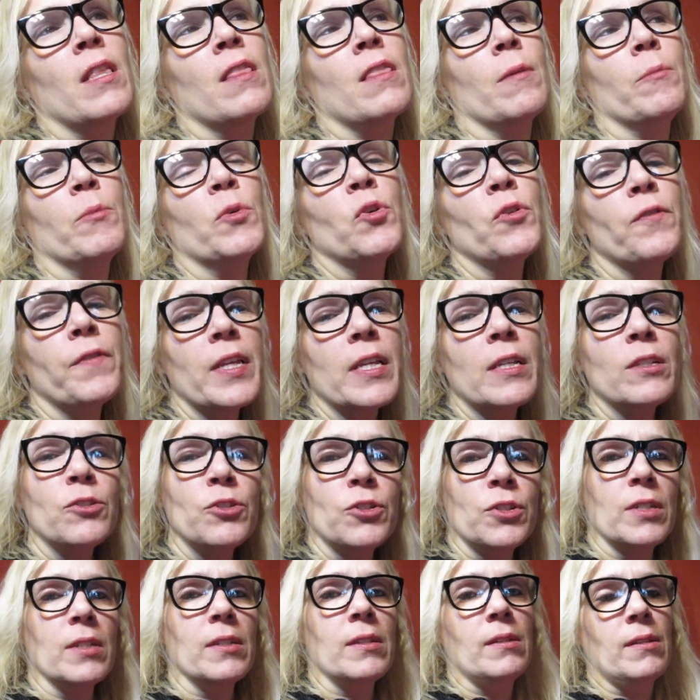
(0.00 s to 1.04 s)
the movies.
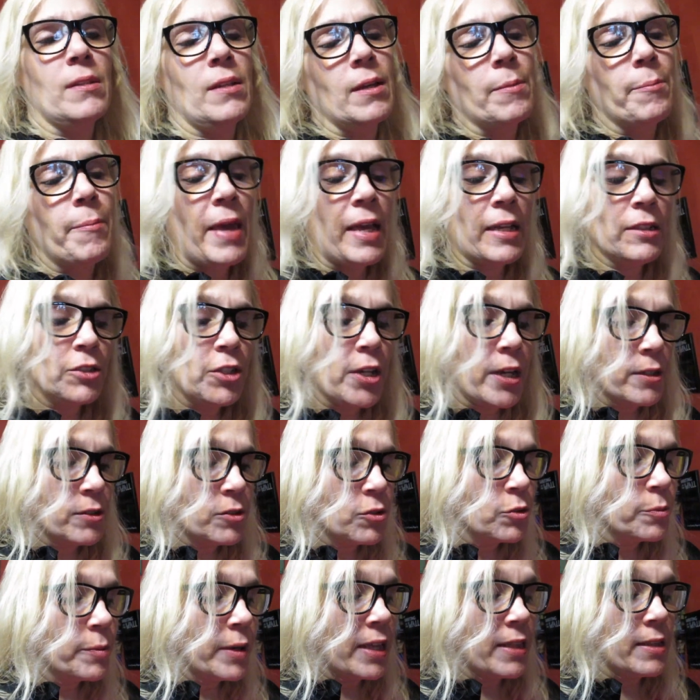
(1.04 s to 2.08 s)
She's seeing
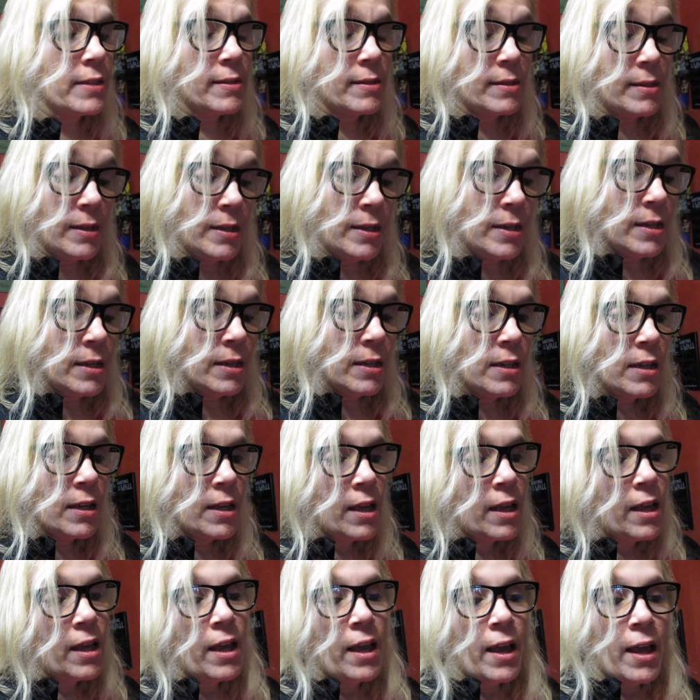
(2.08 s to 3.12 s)
Manchester by the Sea,
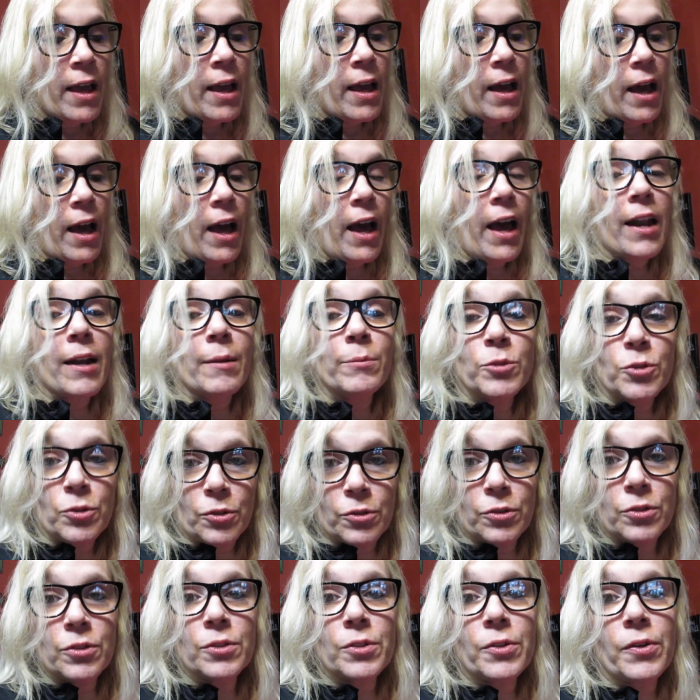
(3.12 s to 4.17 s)
and I'm
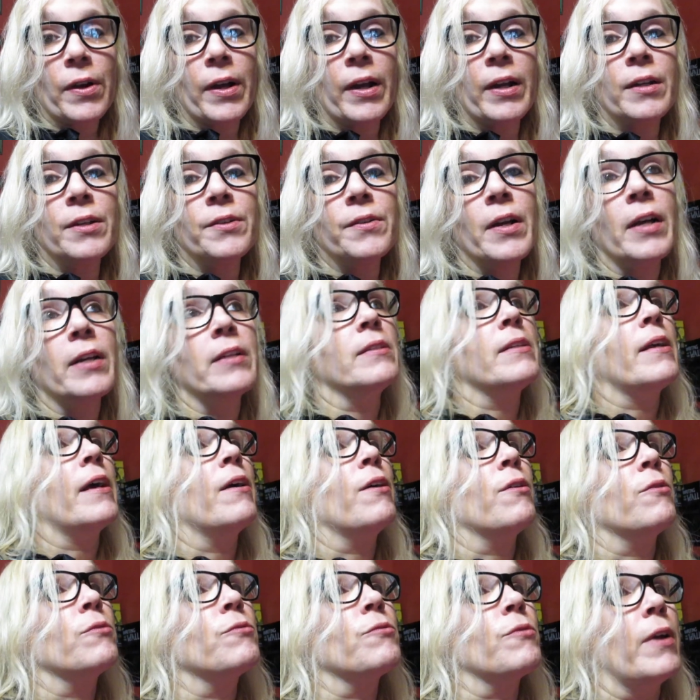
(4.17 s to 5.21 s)
sure she's crying her eyes
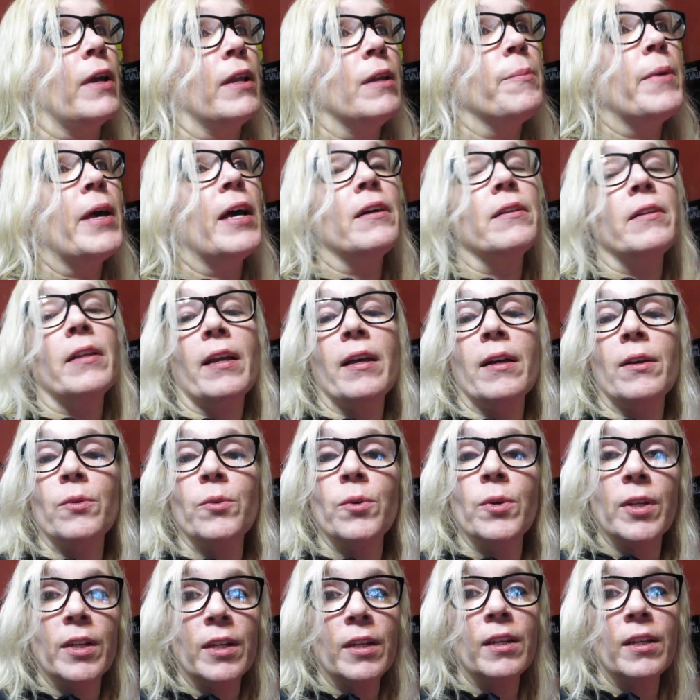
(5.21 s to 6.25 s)
out right about now.